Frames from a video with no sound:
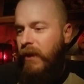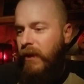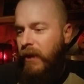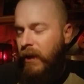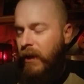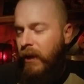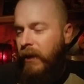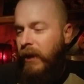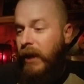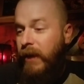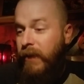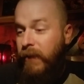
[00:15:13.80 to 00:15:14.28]

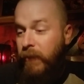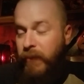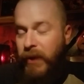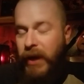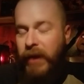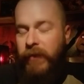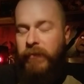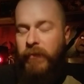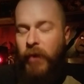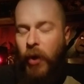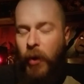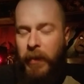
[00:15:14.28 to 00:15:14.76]
again, the
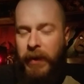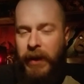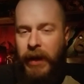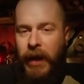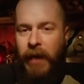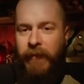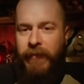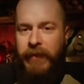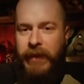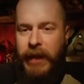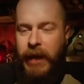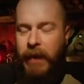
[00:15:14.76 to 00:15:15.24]
best moment
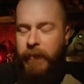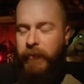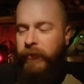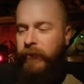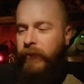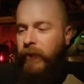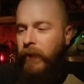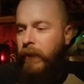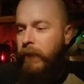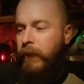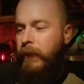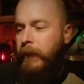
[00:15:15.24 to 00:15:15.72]
of the
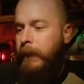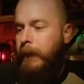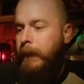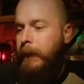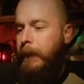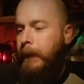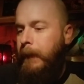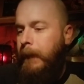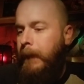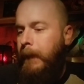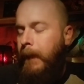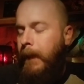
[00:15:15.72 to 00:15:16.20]
episode.
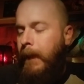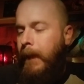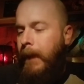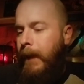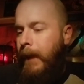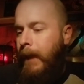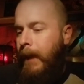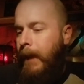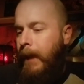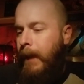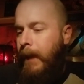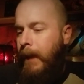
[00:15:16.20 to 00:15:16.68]

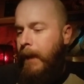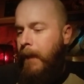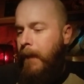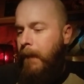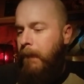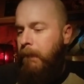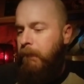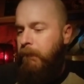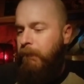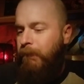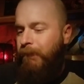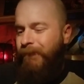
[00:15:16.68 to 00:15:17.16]

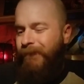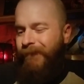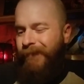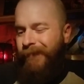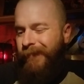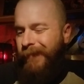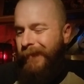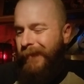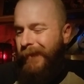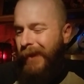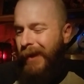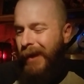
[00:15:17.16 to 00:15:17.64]

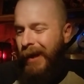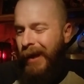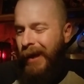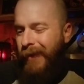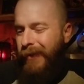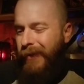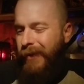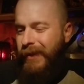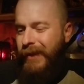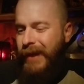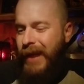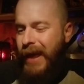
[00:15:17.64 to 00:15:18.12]

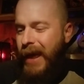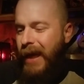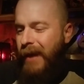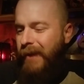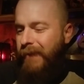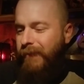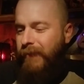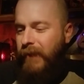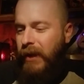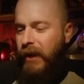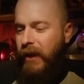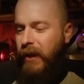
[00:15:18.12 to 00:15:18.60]
Other than
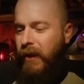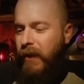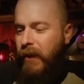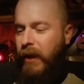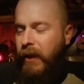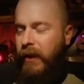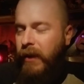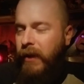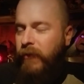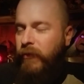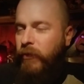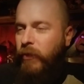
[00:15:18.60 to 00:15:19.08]
that,
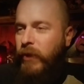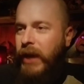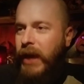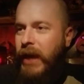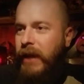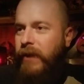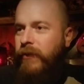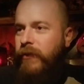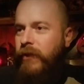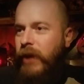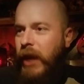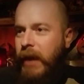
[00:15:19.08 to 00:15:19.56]
I guess we
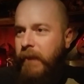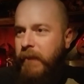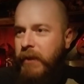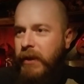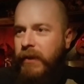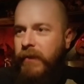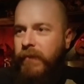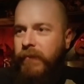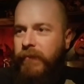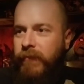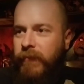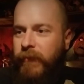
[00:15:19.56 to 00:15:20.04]
had
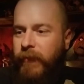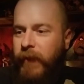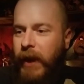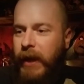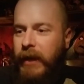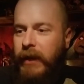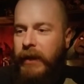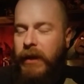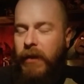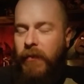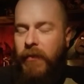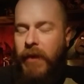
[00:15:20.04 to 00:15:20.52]
Jamie
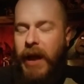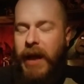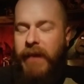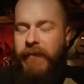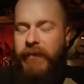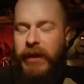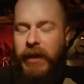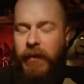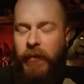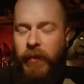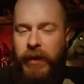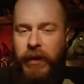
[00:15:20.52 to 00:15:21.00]
finally
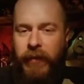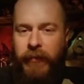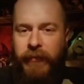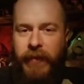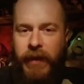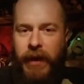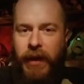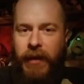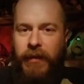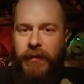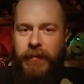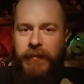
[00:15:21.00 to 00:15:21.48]
arriving at
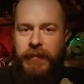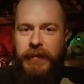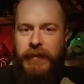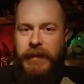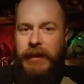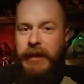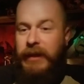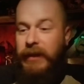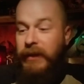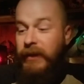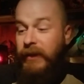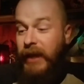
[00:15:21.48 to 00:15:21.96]
Winterfell,
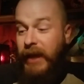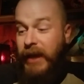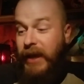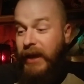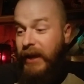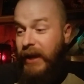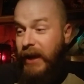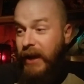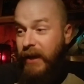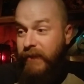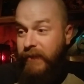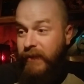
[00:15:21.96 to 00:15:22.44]

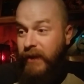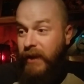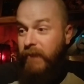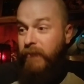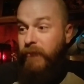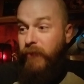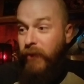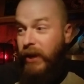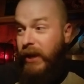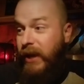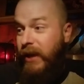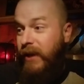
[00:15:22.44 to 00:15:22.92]
laying eyes
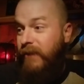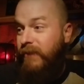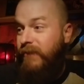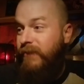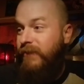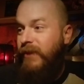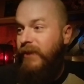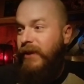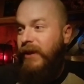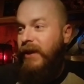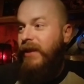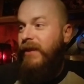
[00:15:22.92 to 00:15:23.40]
on
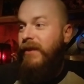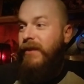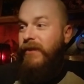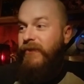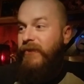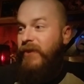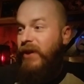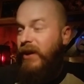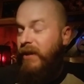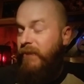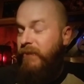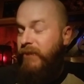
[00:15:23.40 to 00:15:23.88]
Bran, the
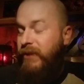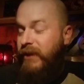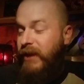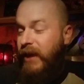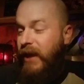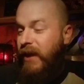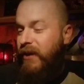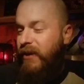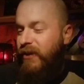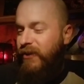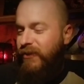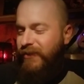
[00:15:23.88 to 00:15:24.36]
fucking
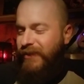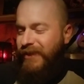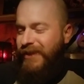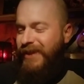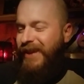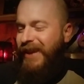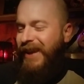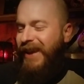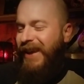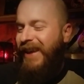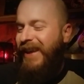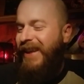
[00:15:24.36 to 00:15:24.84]
potato,
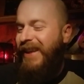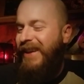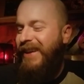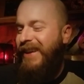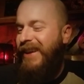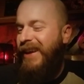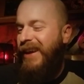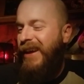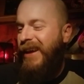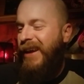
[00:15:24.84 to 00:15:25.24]
and